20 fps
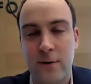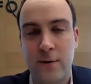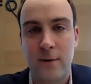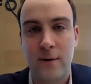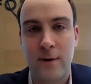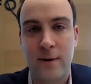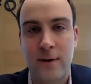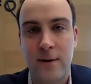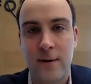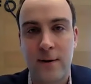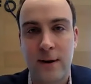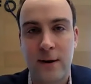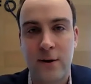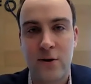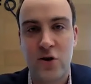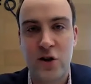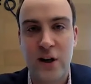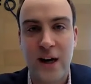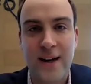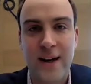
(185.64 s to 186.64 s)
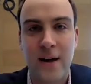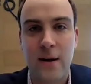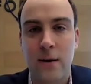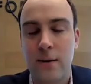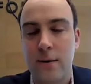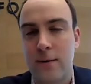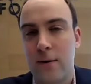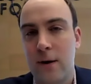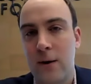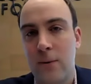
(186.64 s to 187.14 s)
financial services in
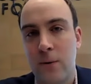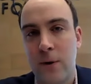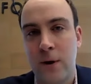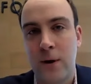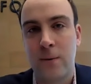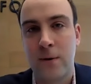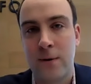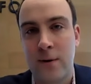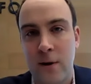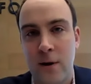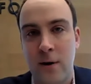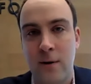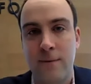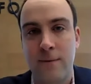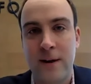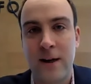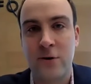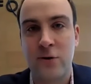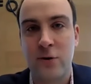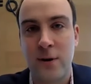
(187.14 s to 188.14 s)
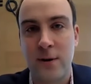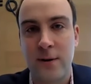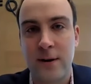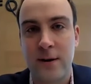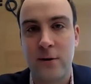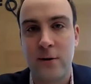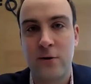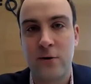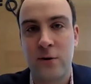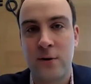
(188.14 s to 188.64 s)
China. So I've worked with a lot of financial
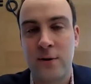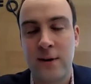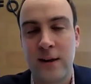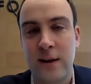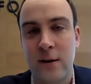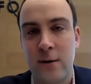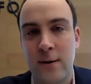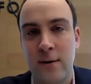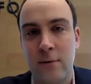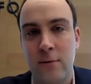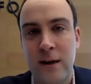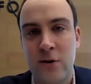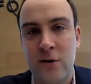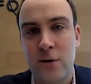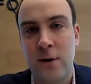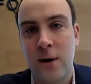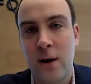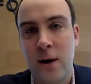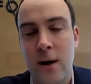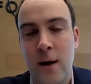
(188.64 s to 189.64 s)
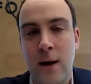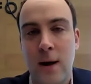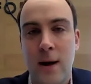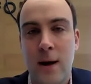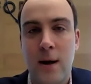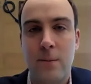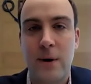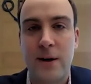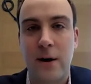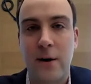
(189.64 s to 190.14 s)
institutions here in the region,
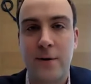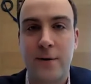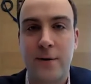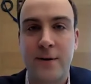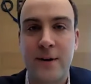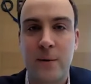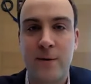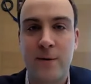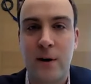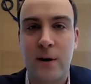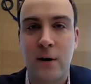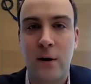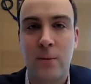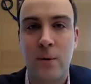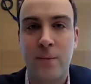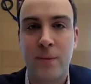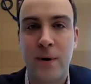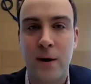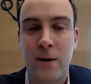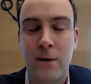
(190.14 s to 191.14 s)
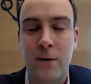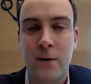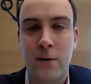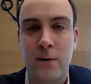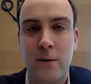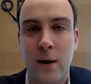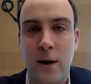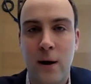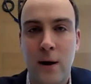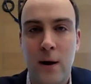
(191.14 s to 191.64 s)
but also some of the global
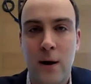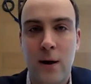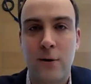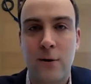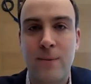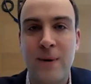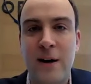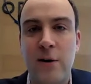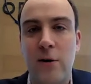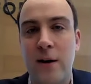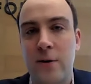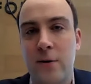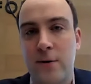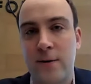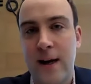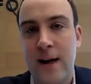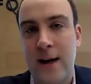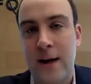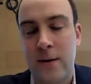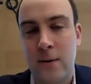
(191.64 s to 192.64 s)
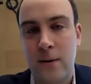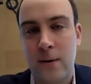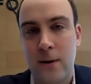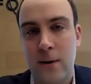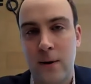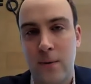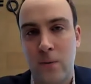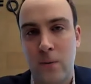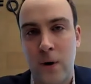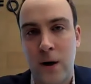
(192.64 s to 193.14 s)
partners to better understand
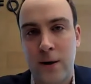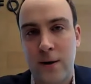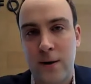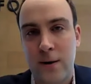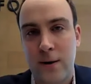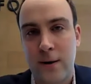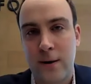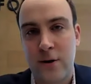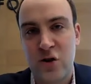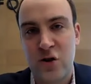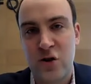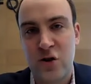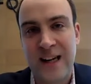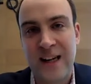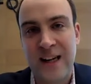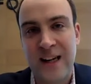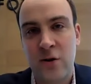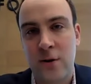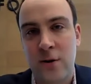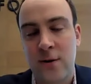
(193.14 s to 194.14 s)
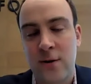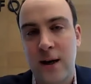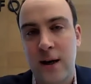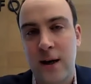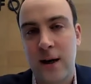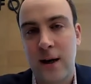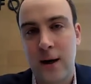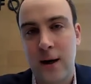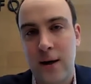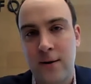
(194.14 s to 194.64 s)
what changes
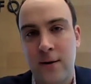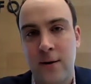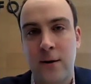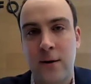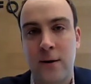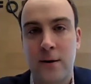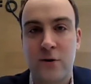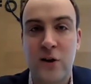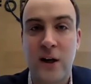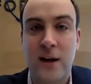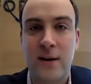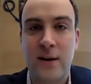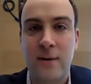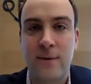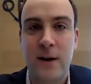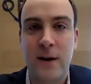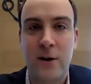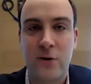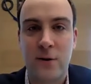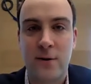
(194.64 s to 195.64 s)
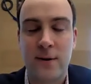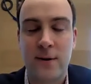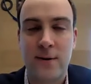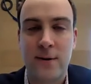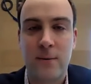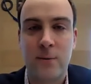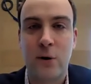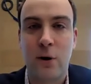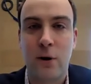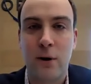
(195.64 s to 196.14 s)
is the Chinese financial
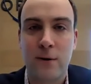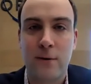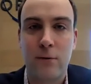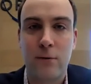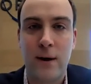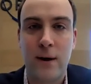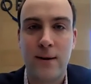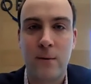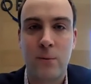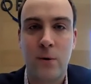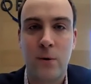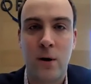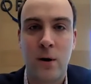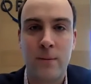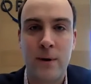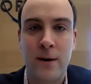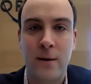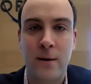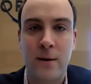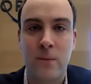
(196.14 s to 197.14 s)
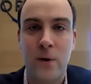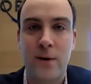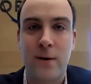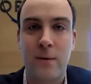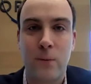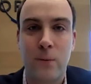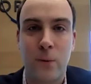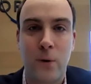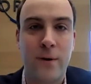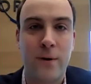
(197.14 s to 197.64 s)
system going through at the moment, and what
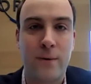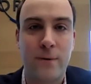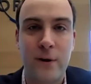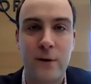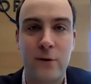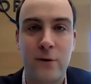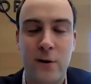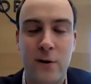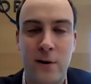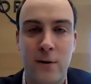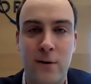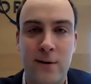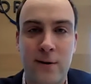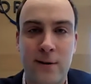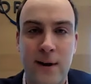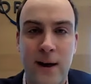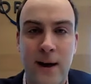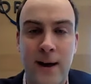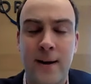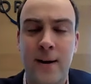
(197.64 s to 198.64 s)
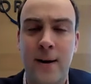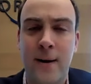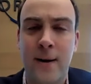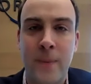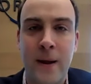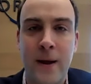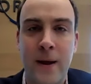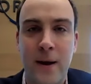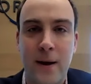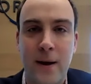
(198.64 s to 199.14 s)
will the future look like.
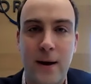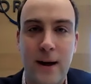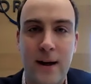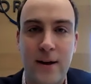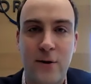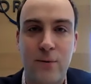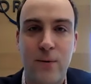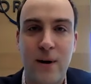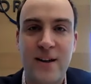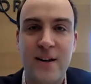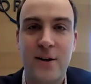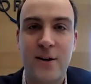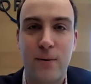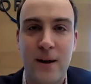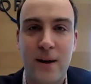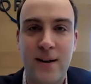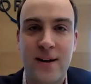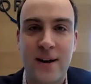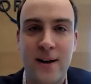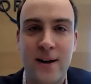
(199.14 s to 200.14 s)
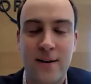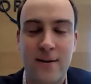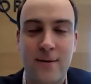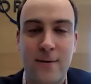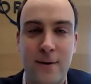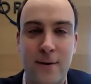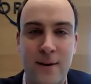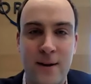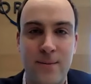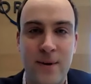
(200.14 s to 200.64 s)
And 2020 has
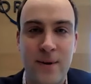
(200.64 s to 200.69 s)
certainly